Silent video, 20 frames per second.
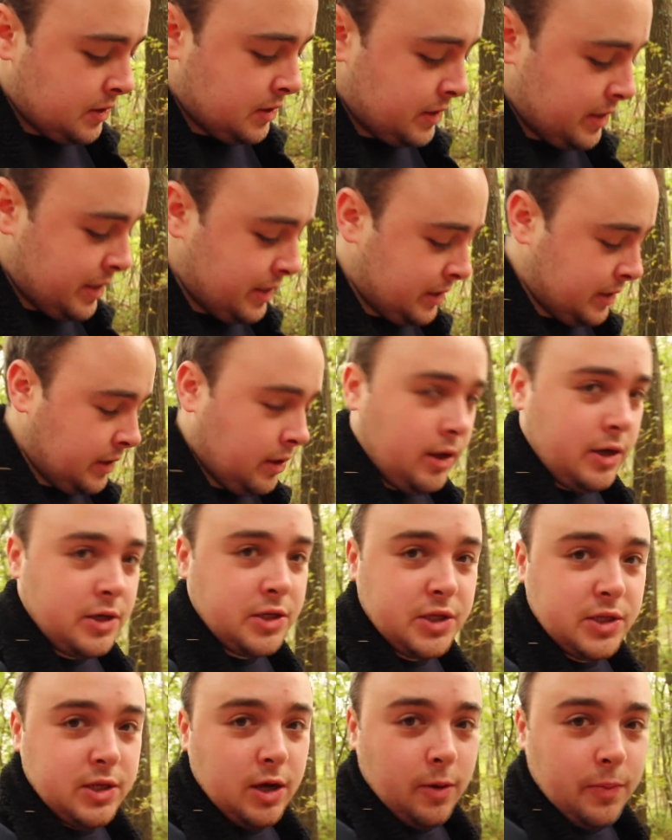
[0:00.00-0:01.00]
it's a lot of
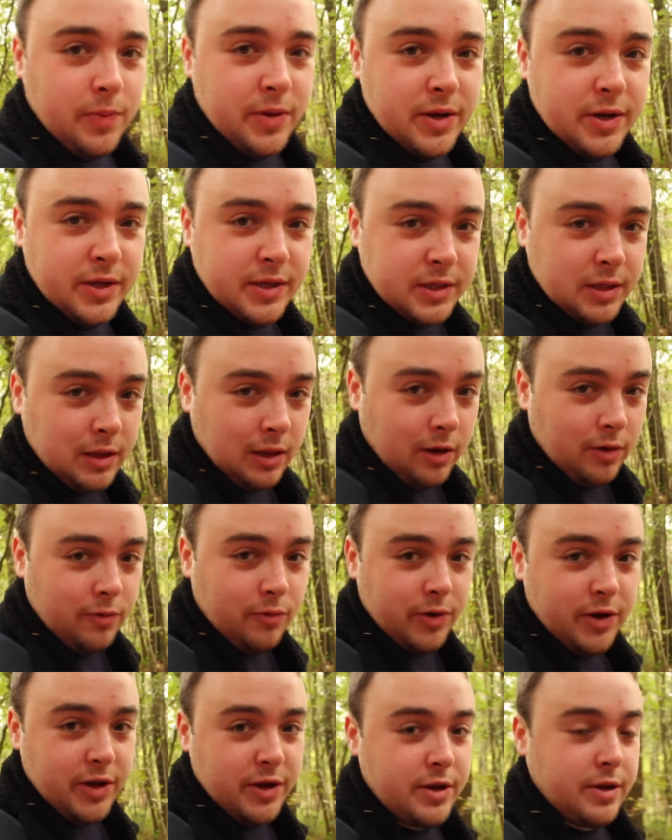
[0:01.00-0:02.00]
stopping, it's a lot of
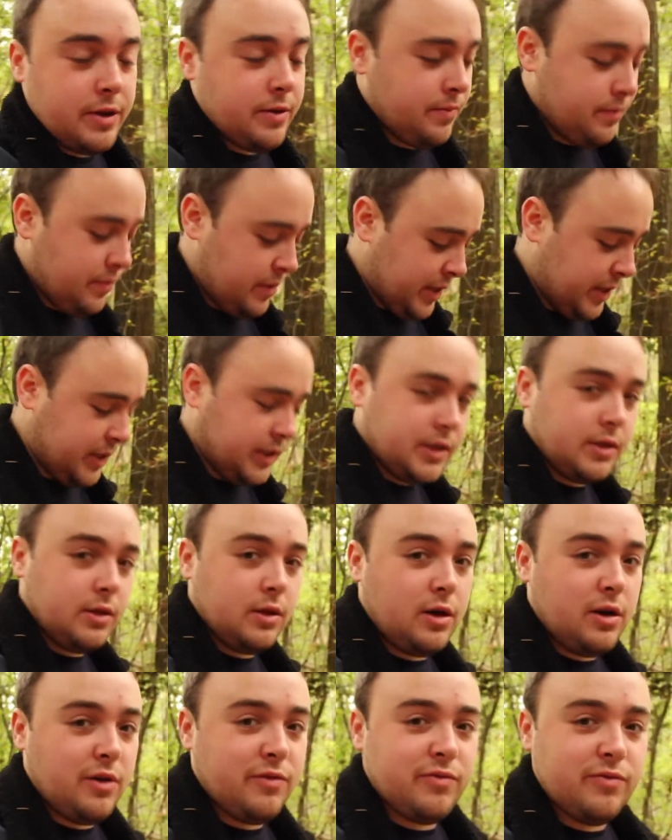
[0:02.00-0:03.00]
reading, it's a
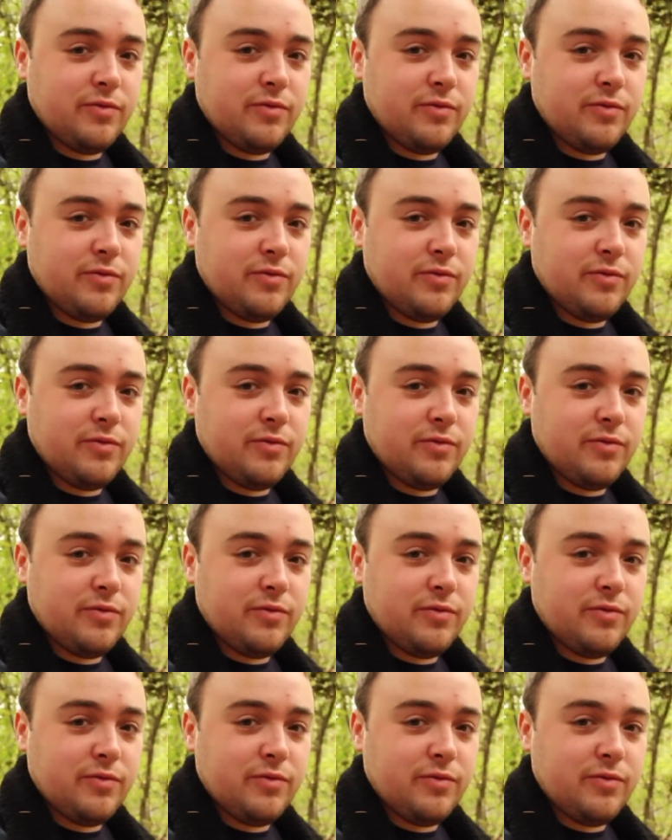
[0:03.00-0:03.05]
lot of